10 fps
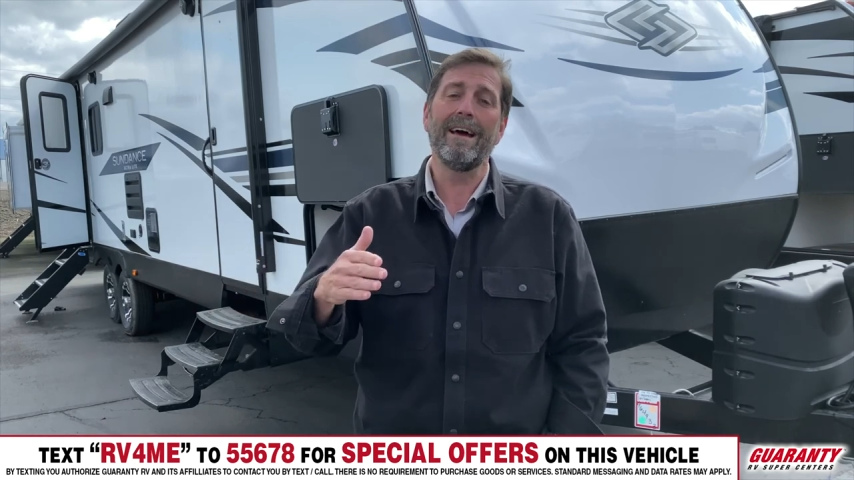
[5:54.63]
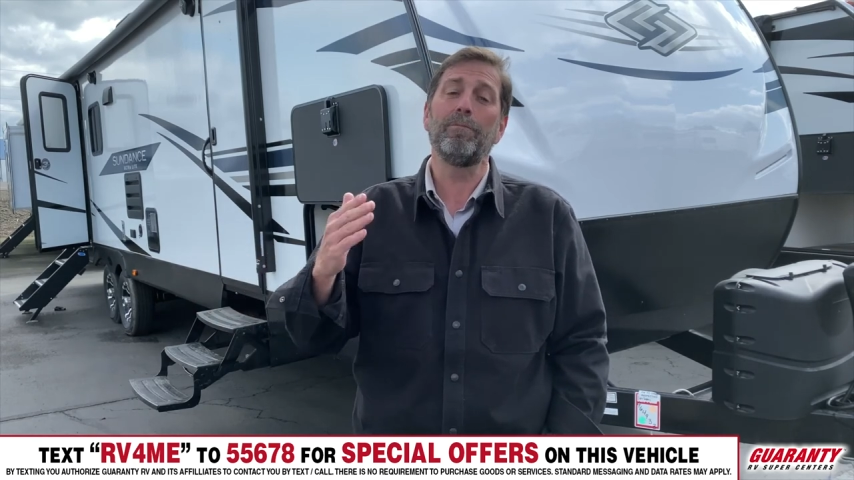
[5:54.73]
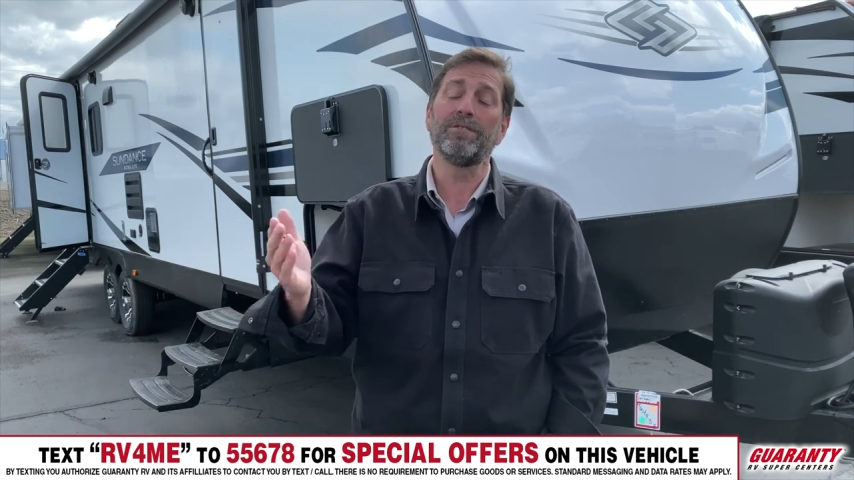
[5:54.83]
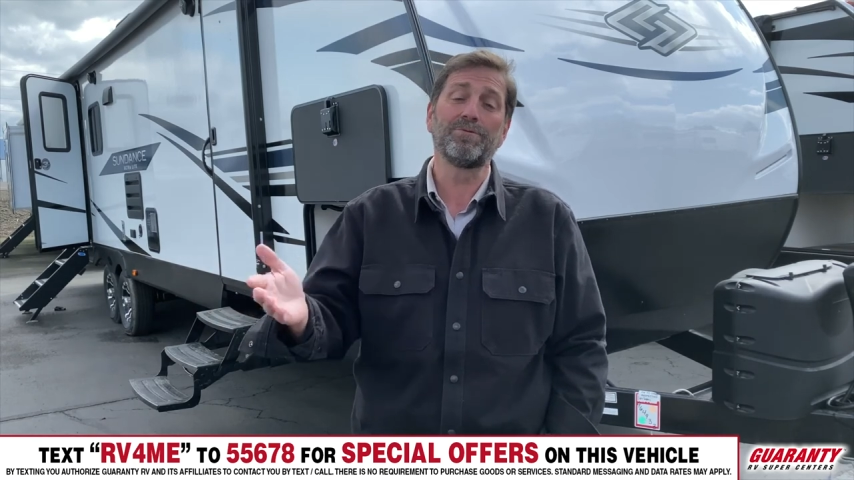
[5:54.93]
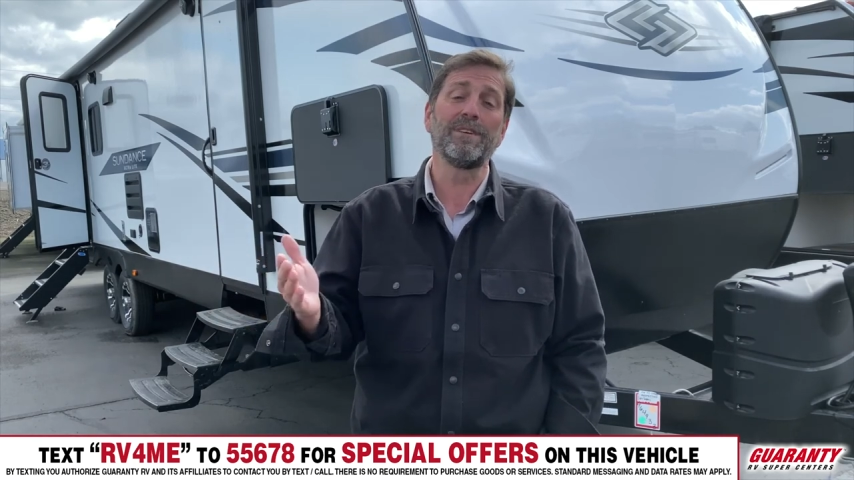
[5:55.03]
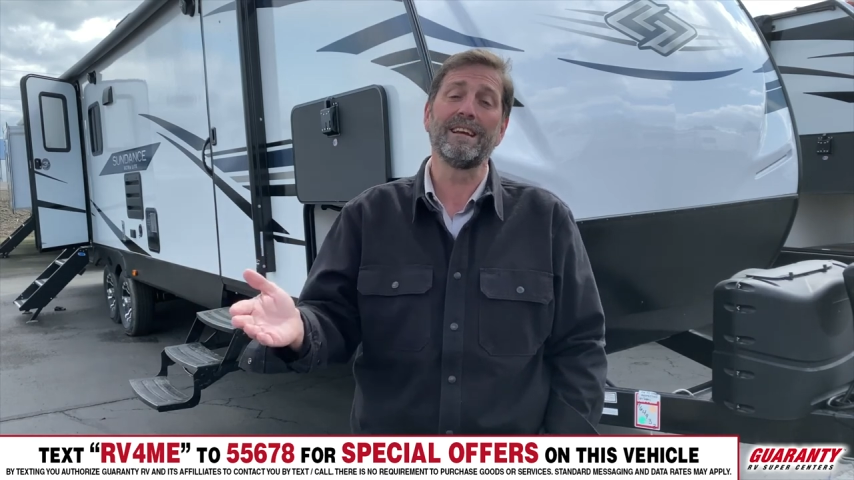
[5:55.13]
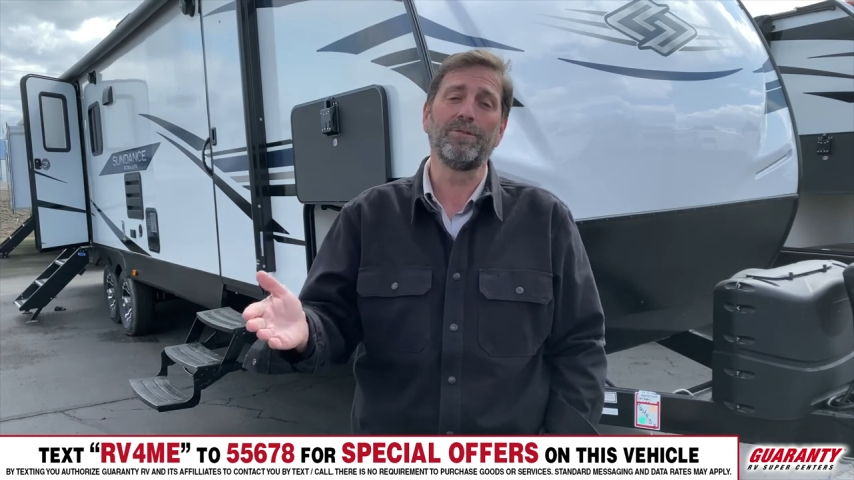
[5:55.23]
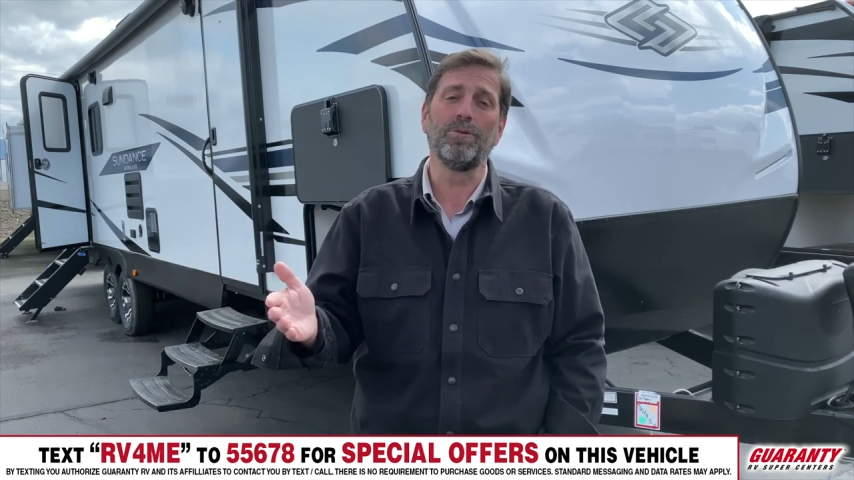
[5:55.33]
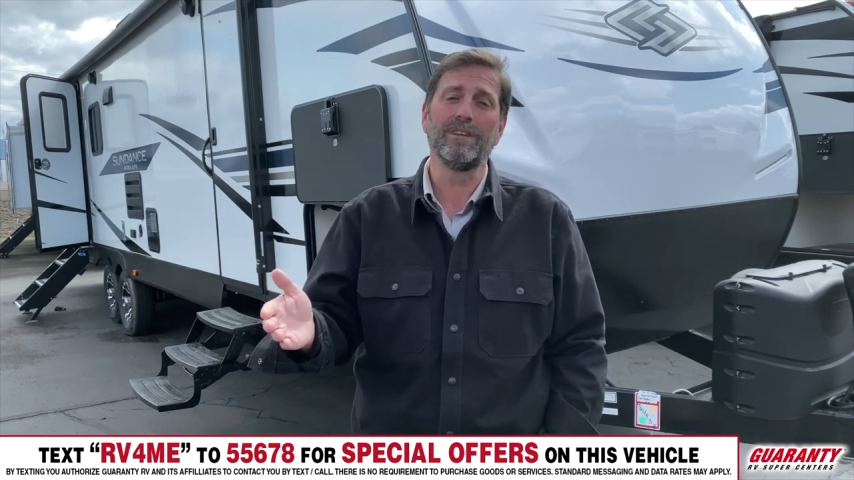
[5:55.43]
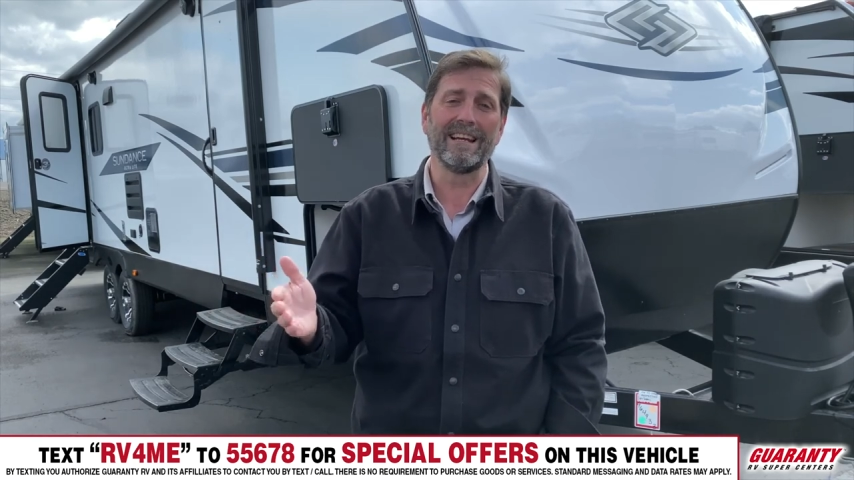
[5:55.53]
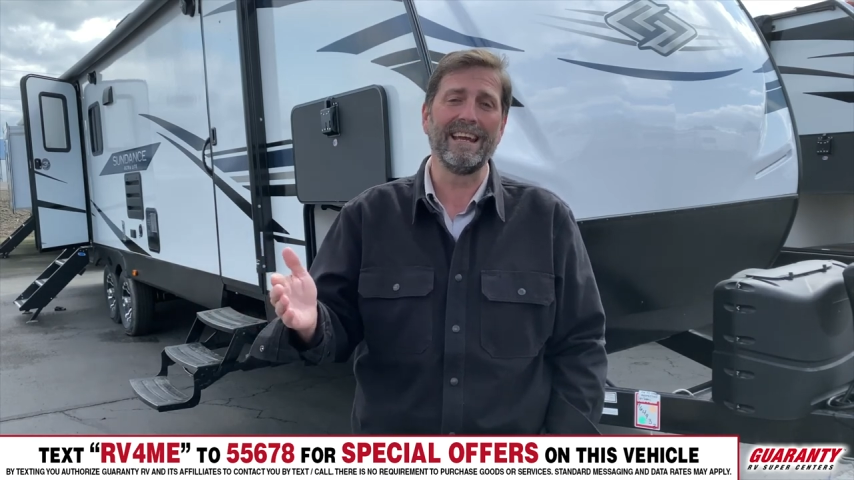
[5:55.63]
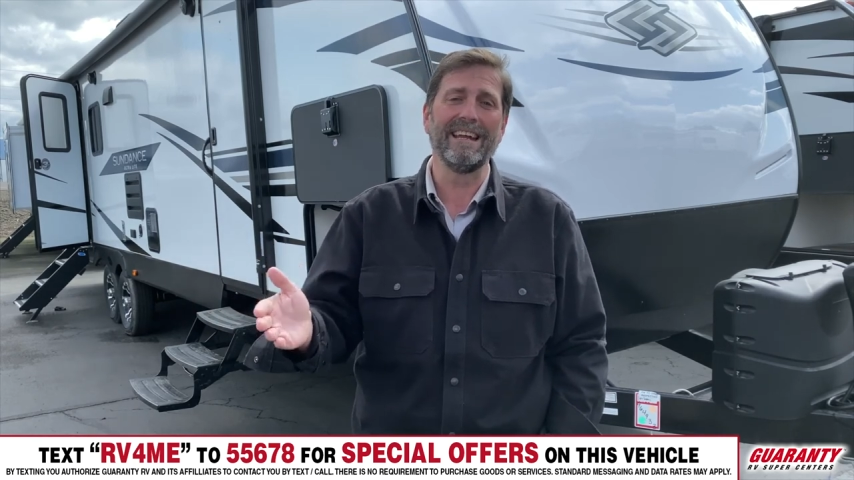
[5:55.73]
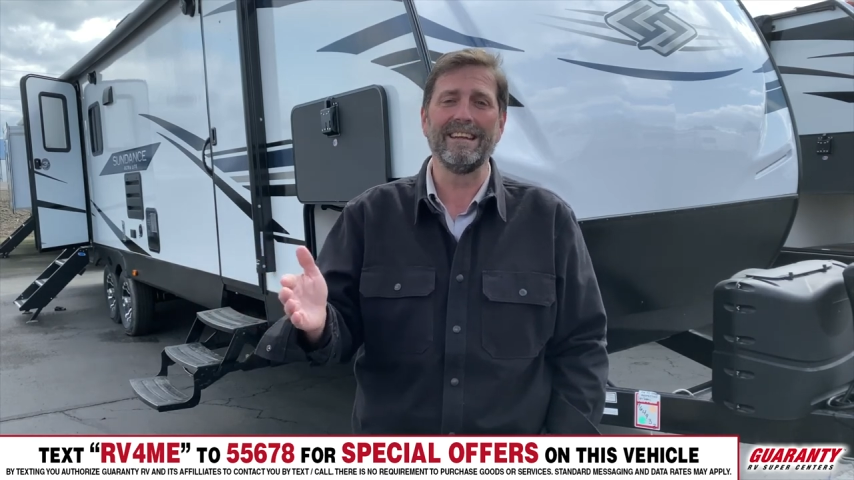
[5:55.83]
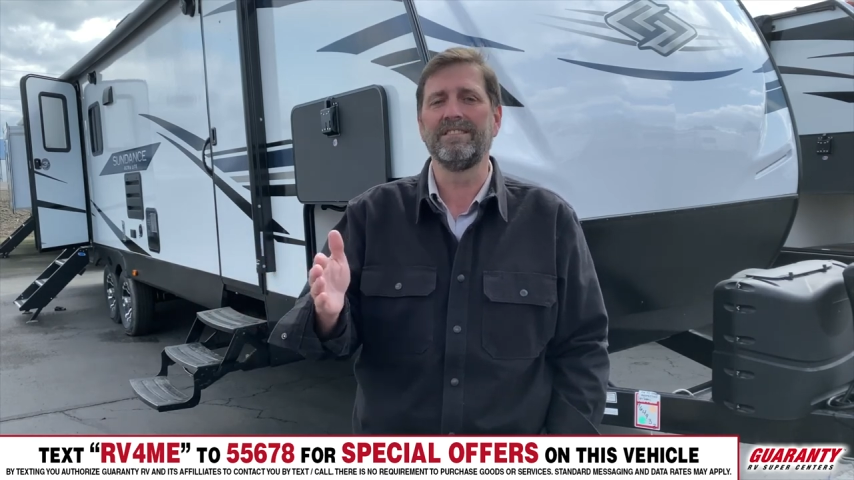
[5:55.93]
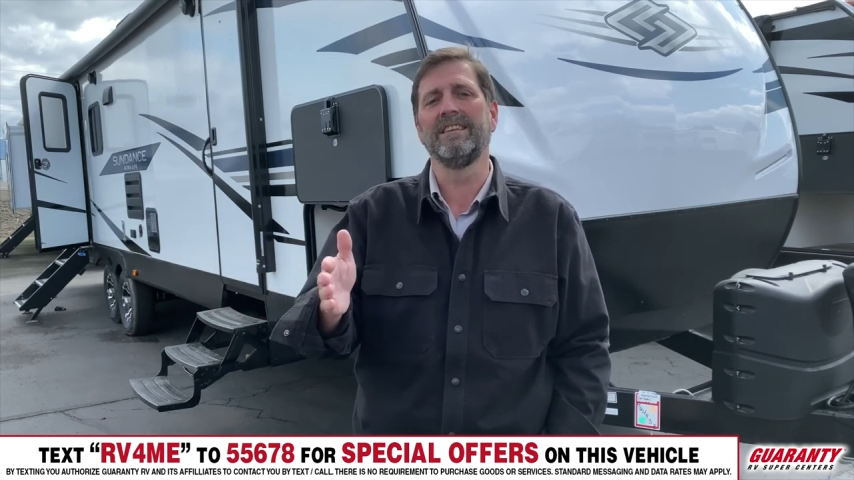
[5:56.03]
And what's really cool
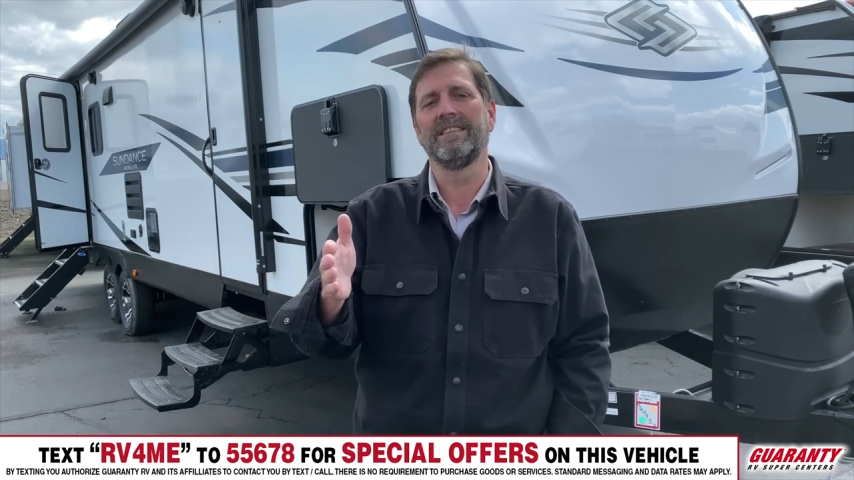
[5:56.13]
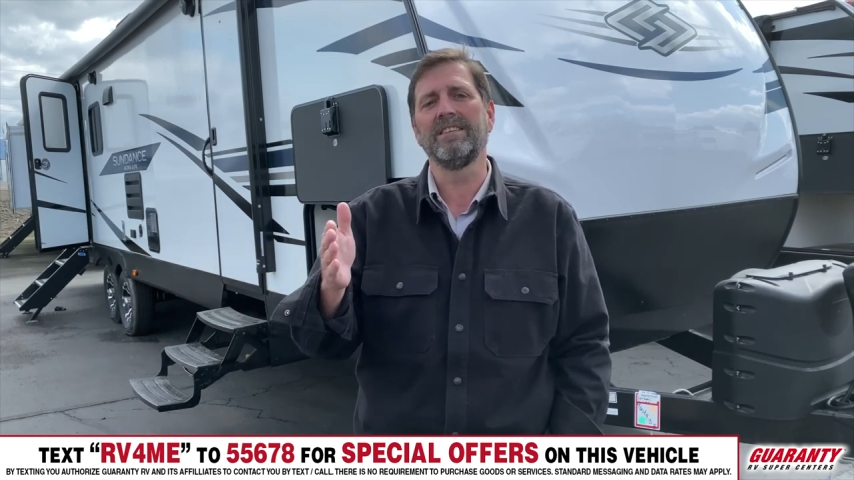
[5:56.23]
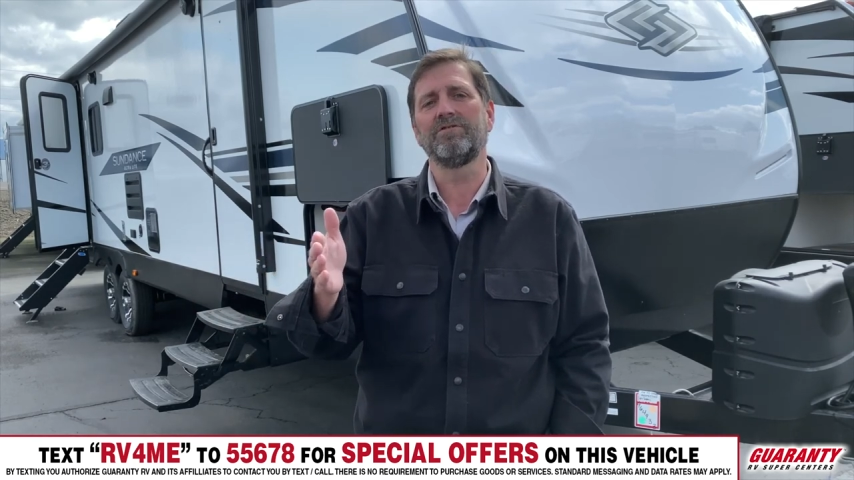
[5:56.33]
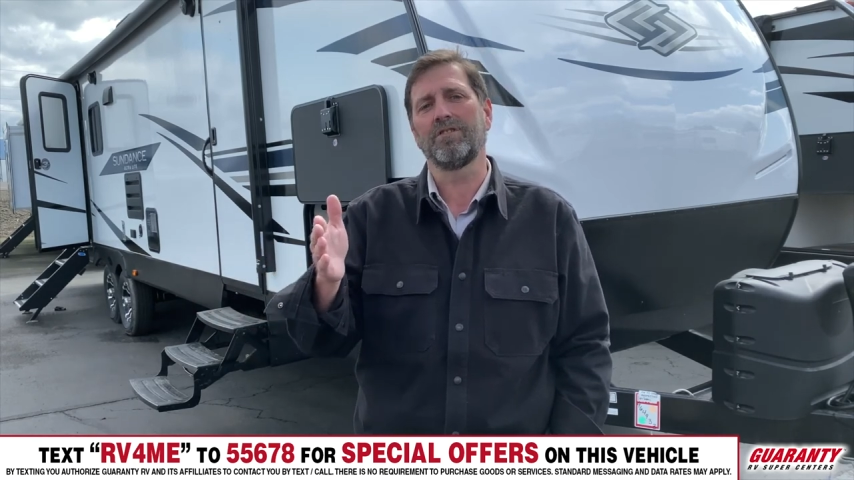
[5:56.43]
again is that this